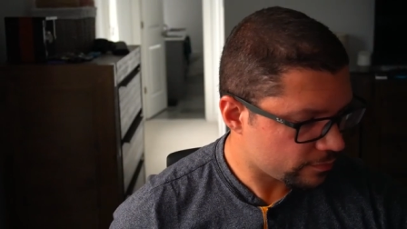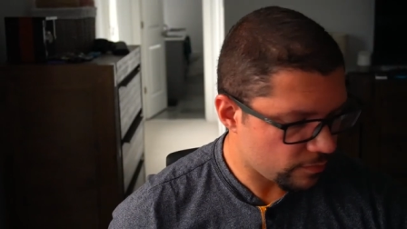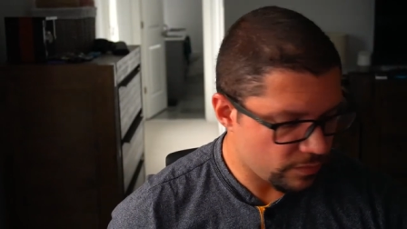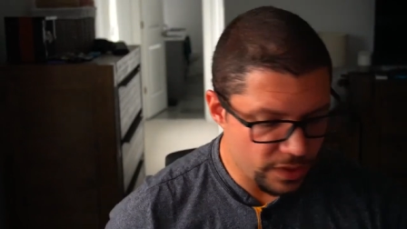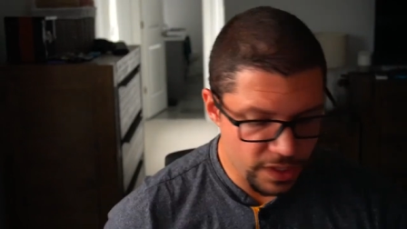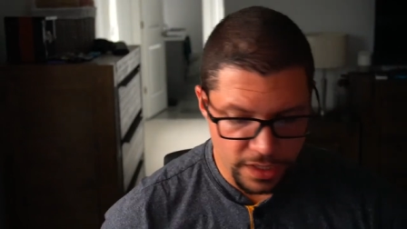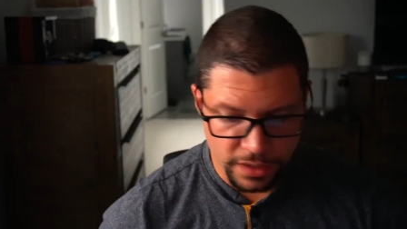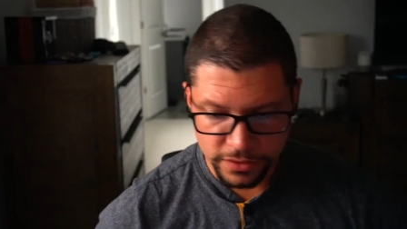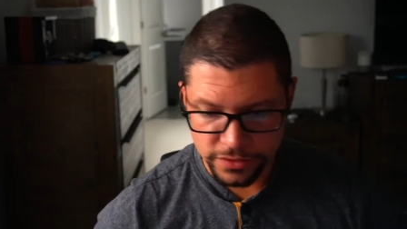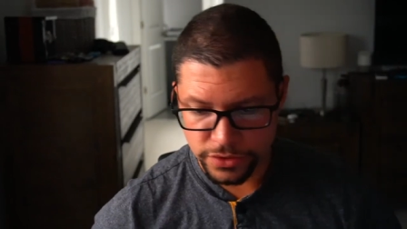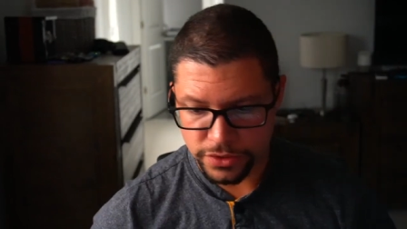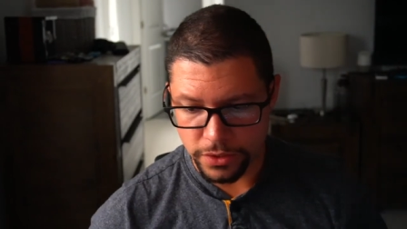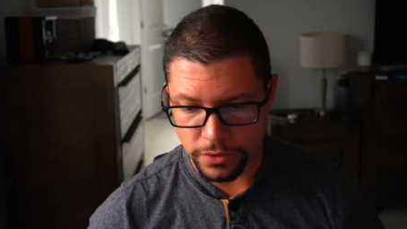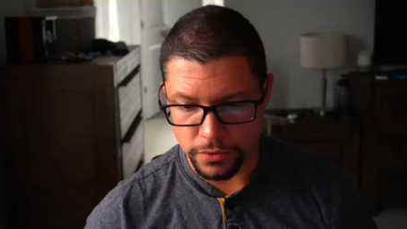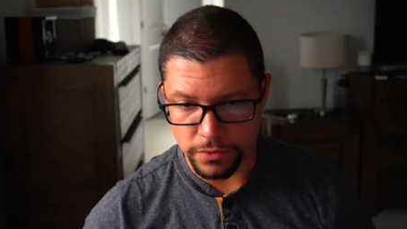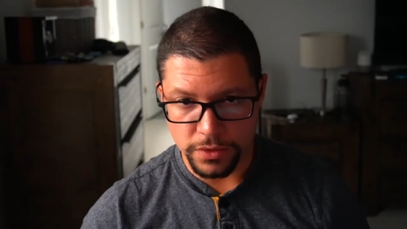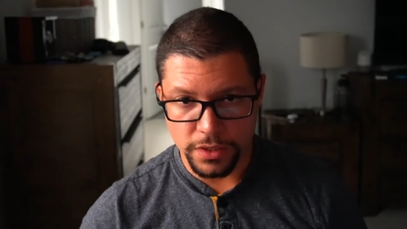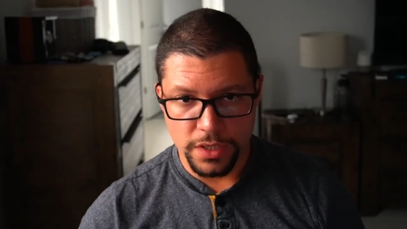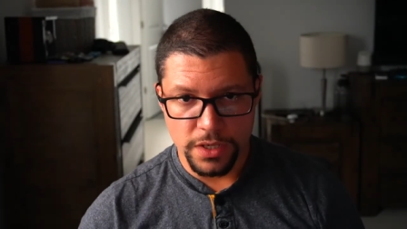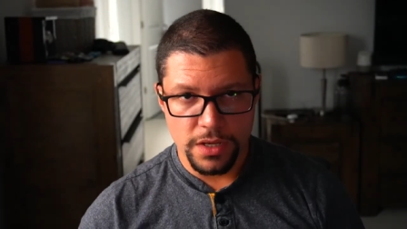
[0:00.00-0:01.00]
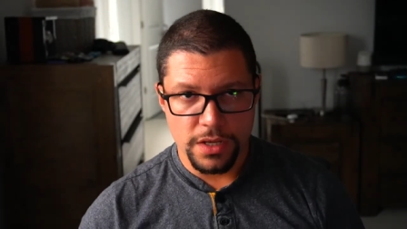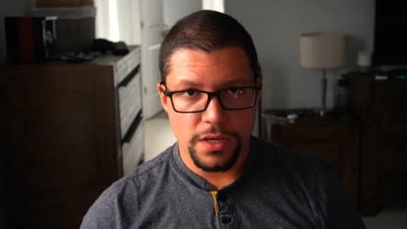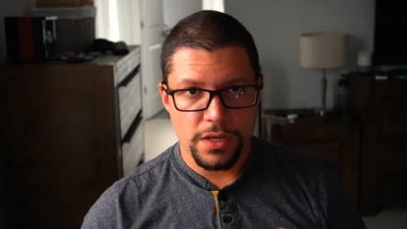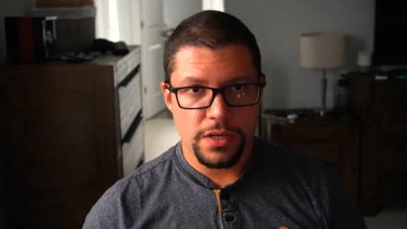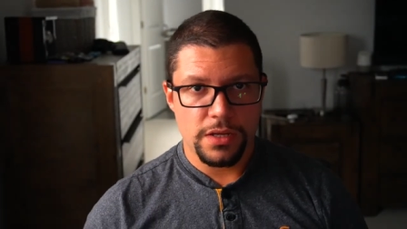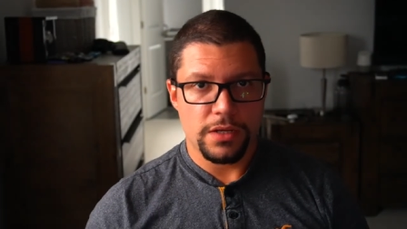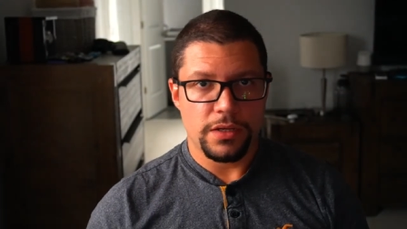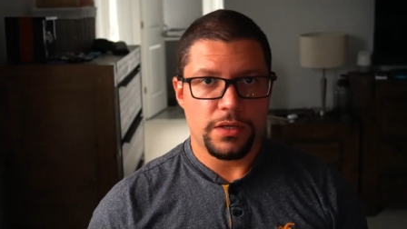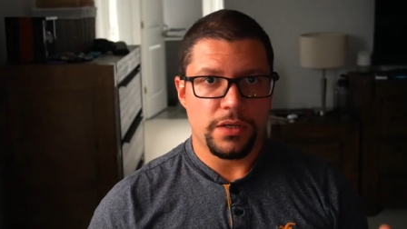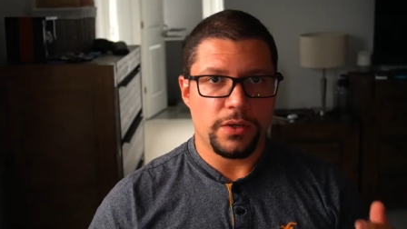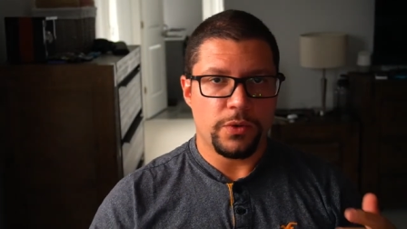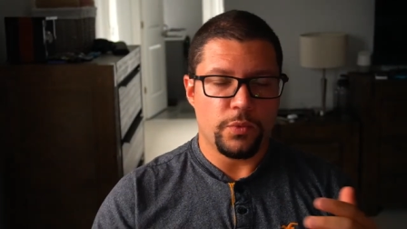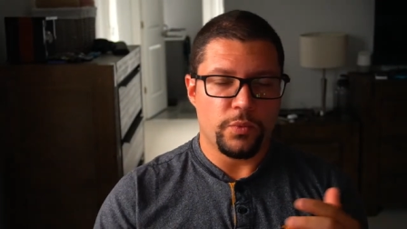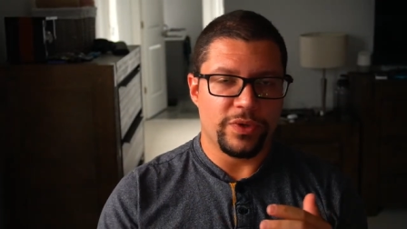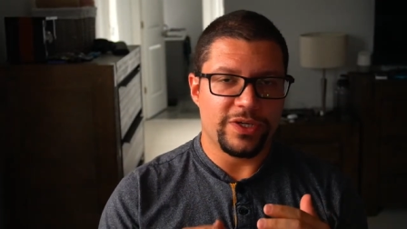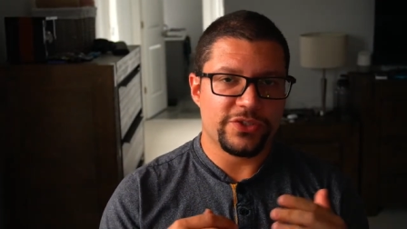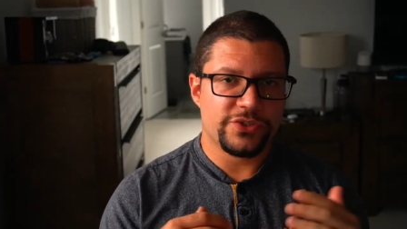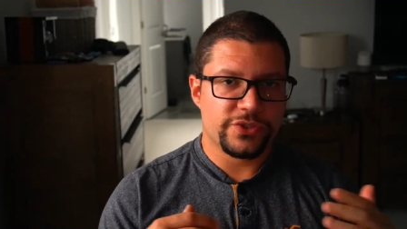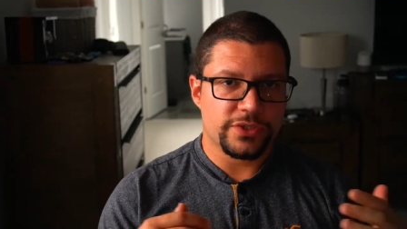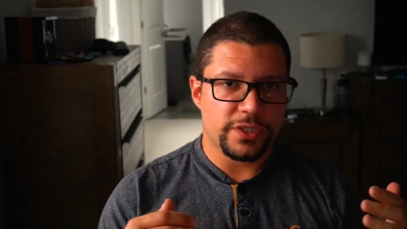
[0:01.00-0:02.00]
So when you
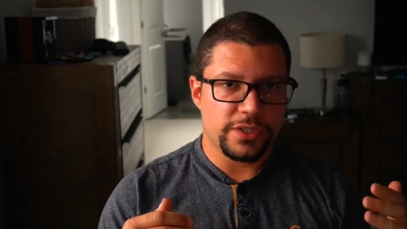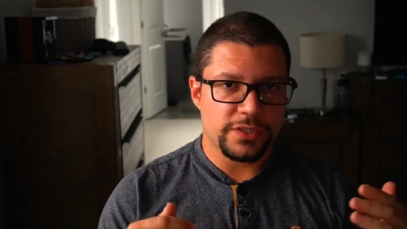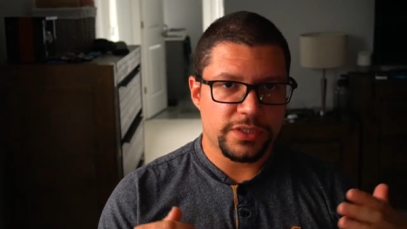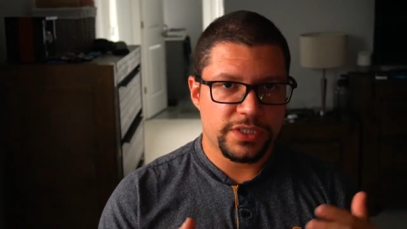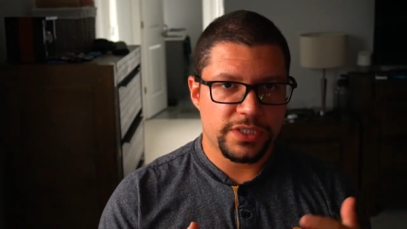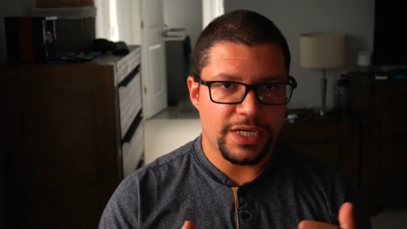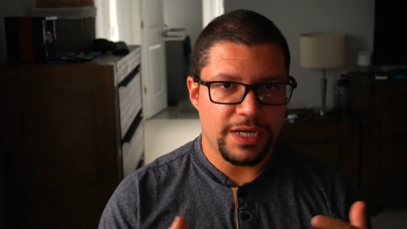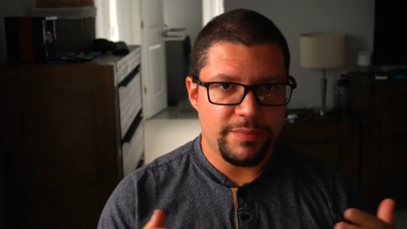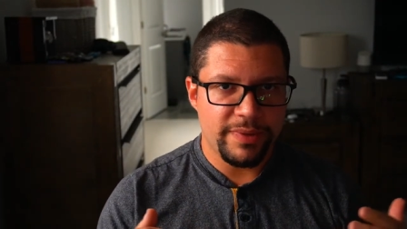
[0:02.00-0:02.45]
start summing